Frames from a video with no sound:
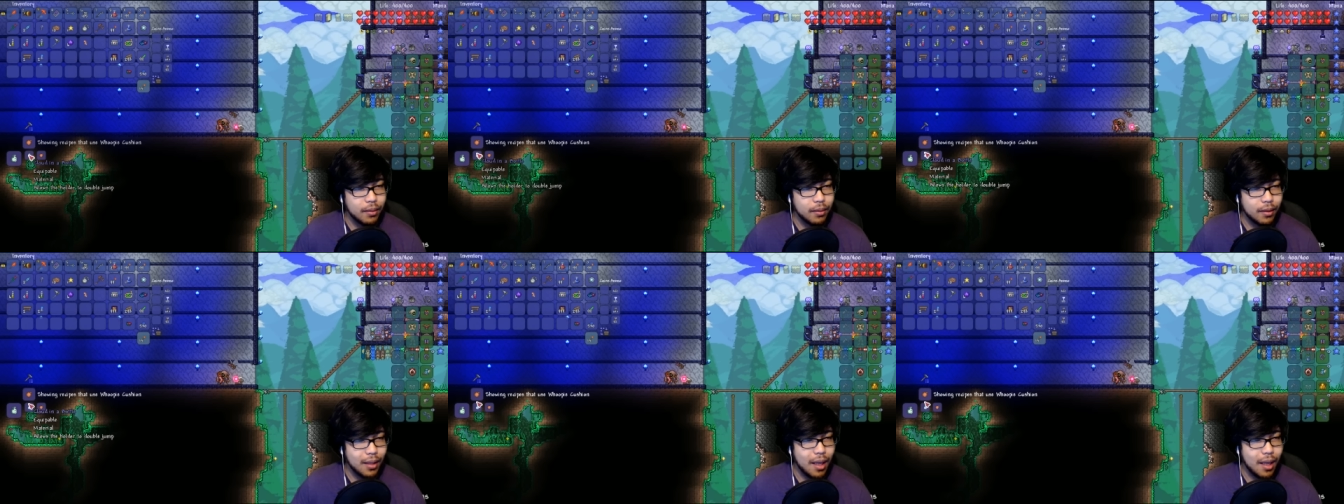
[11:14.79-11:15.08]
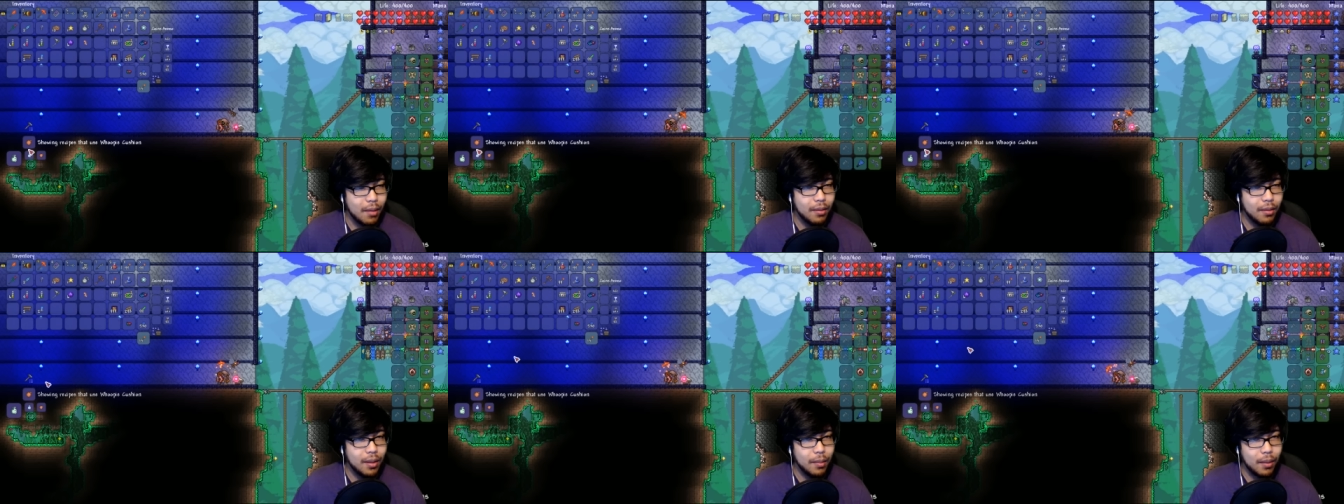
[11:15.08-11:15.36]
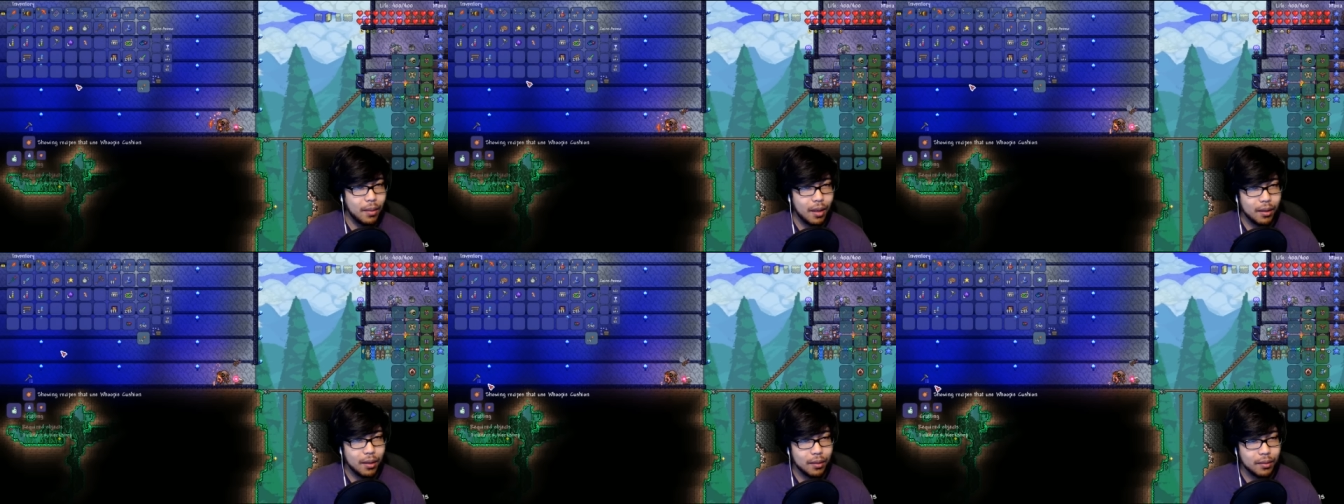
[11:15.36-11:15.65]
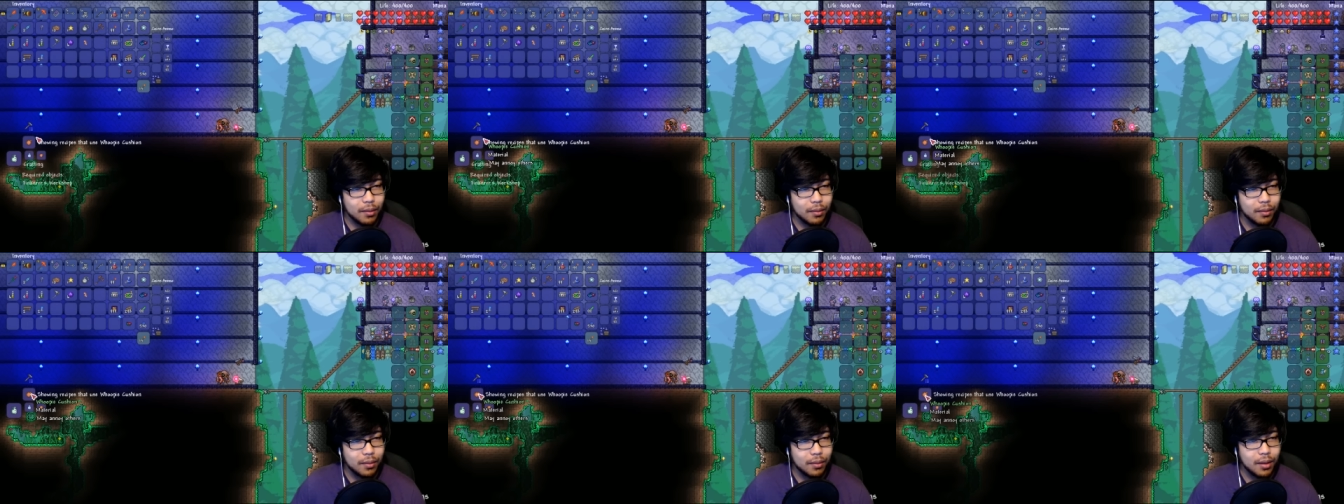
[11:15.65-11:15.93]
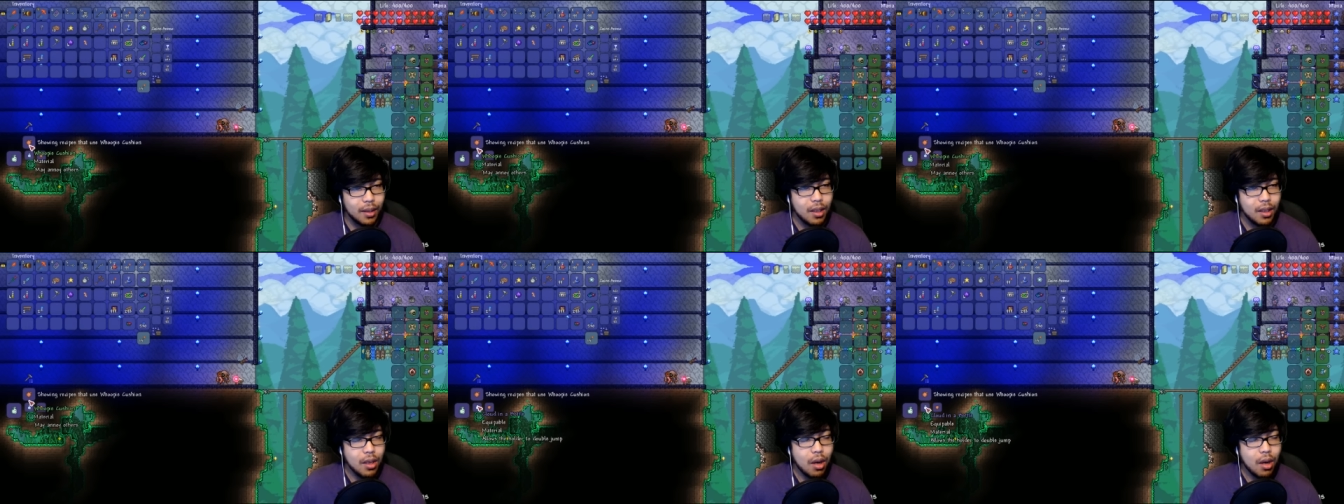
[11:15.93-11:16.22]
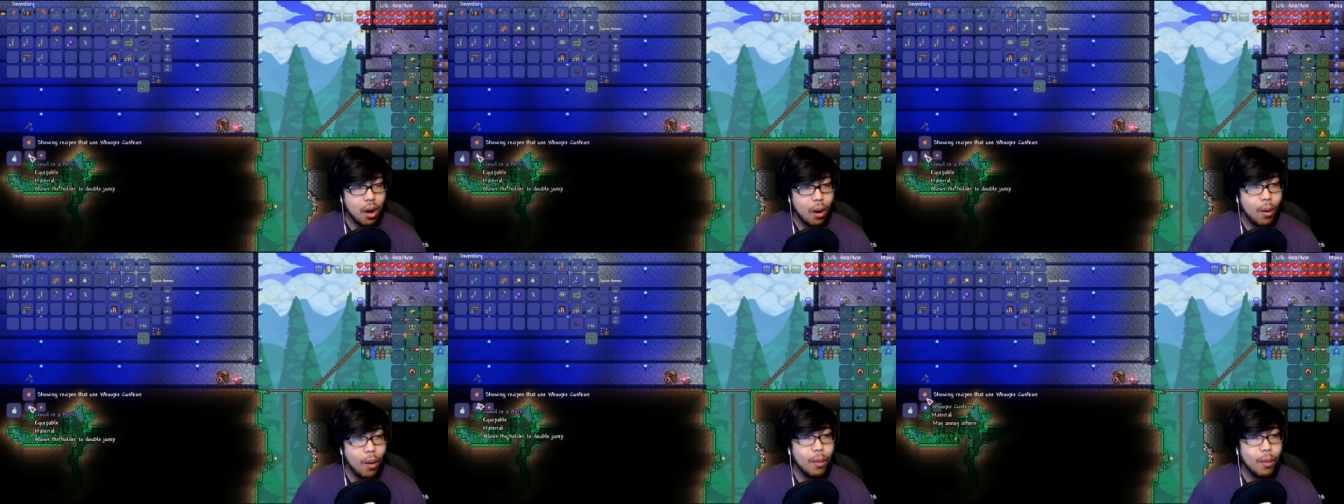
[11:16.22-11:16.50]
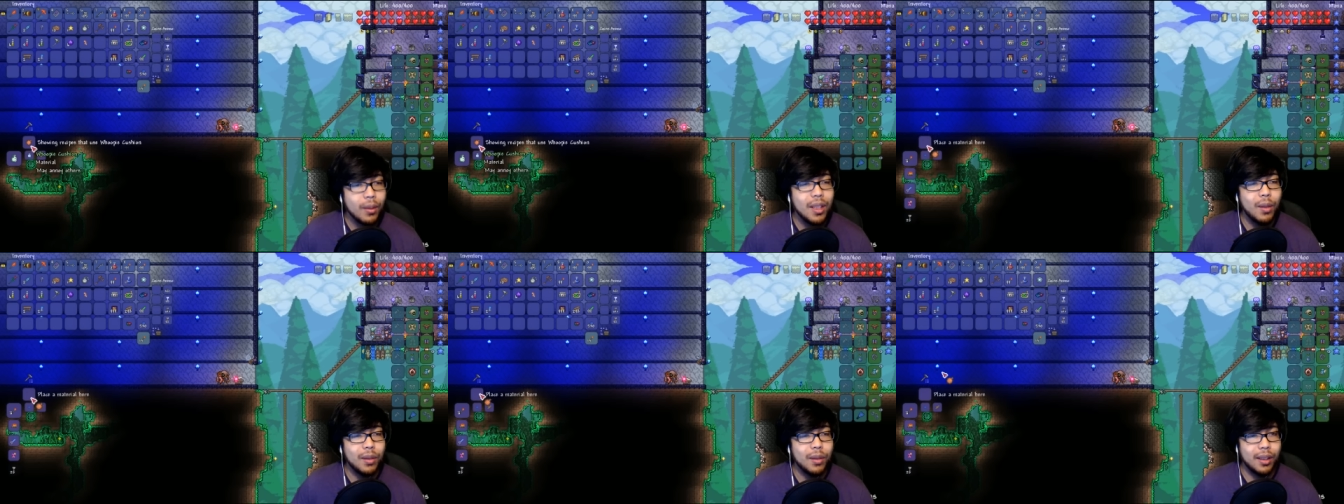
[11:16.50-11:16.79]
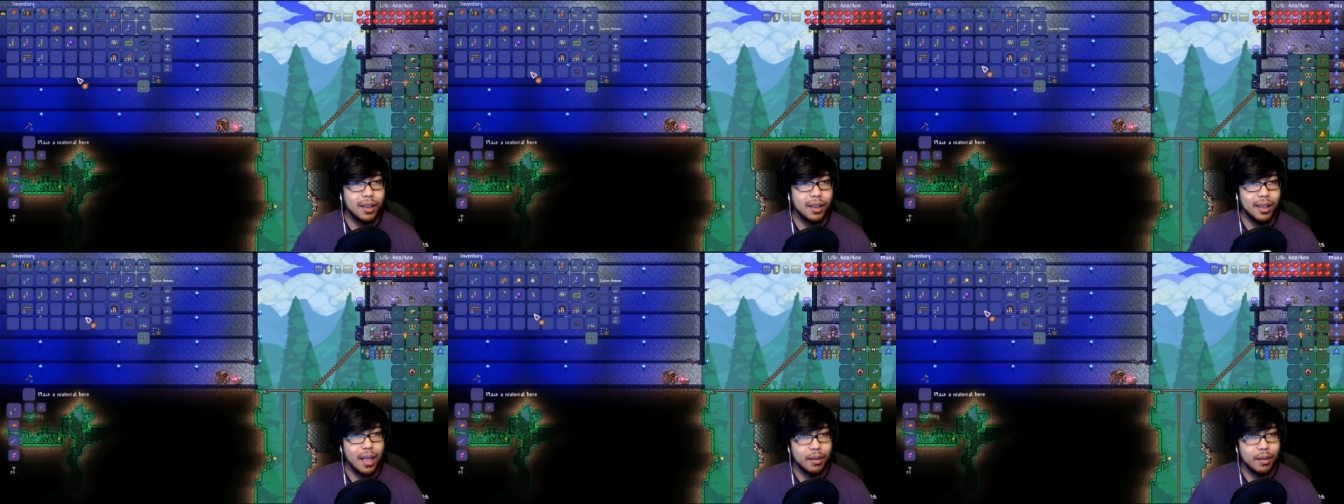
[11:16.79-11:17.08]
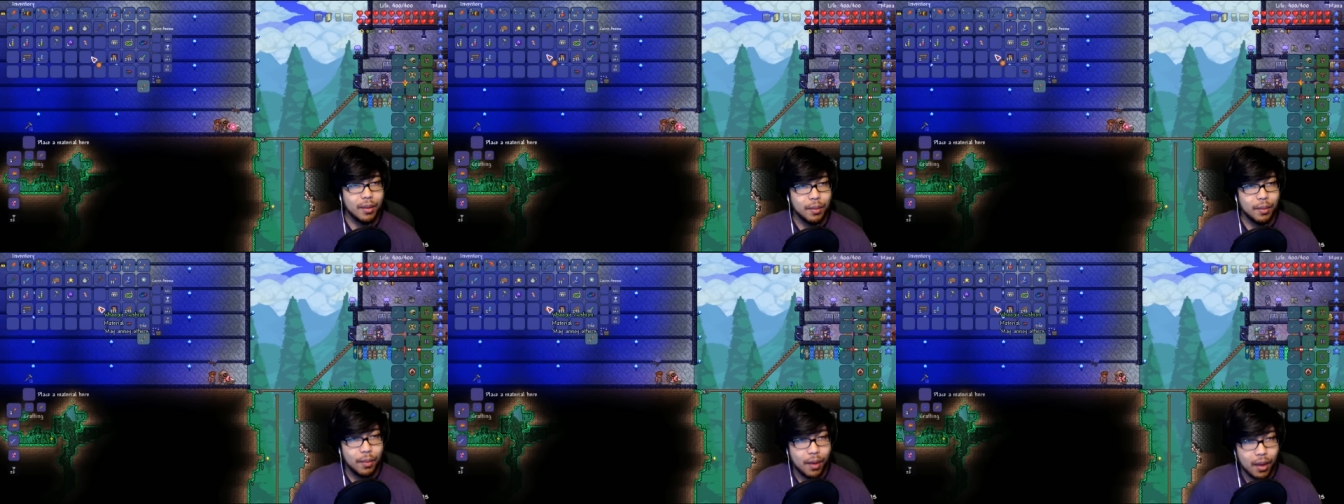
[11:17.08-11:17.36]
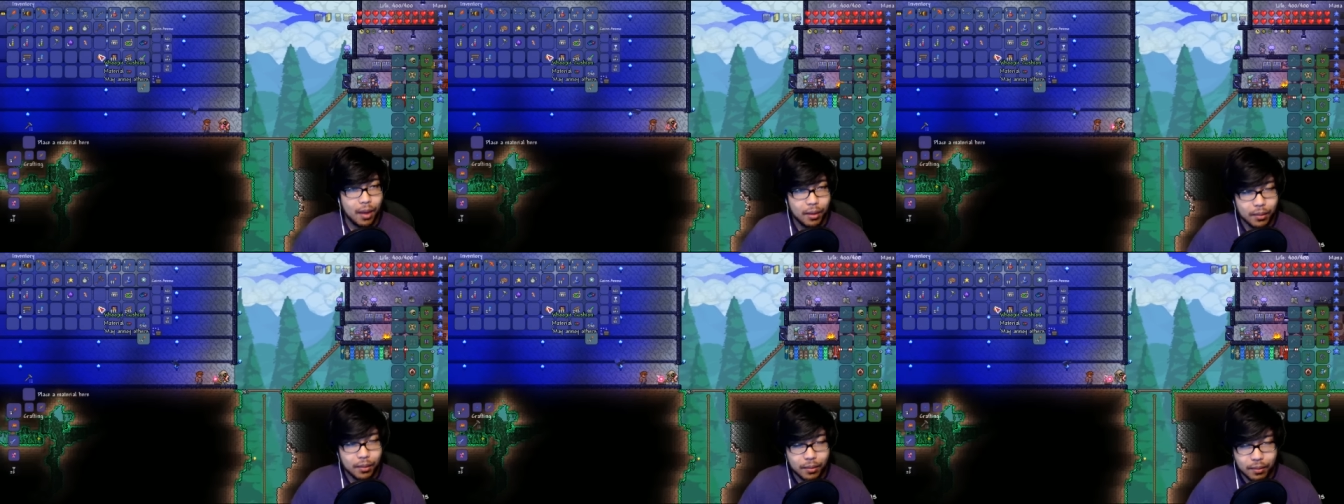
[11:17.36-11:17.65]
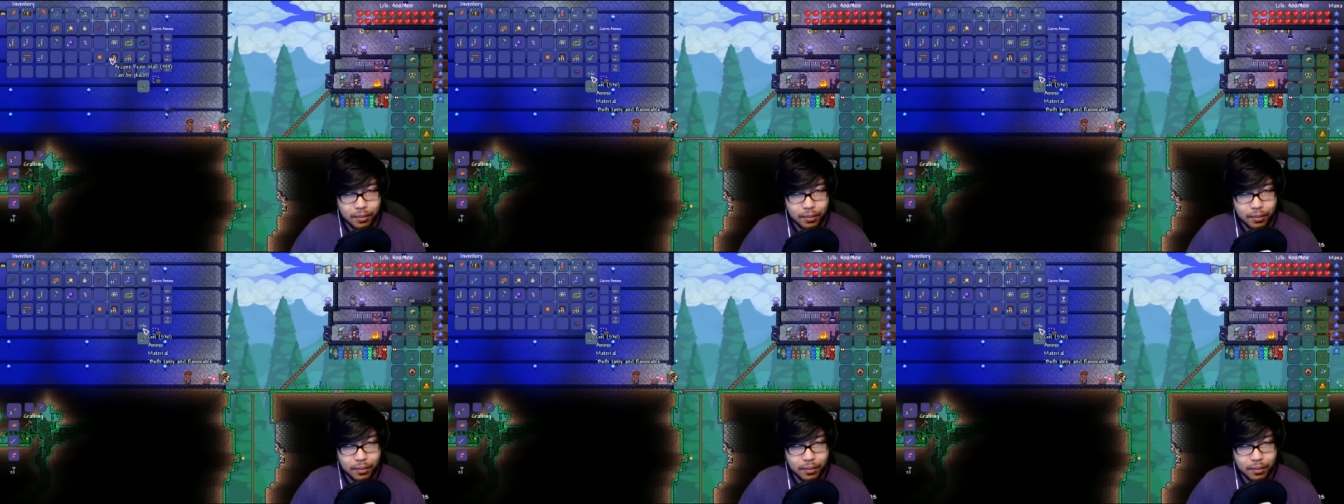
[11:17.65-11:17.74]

cloud in a bottle. Only with the cloud in a bottle.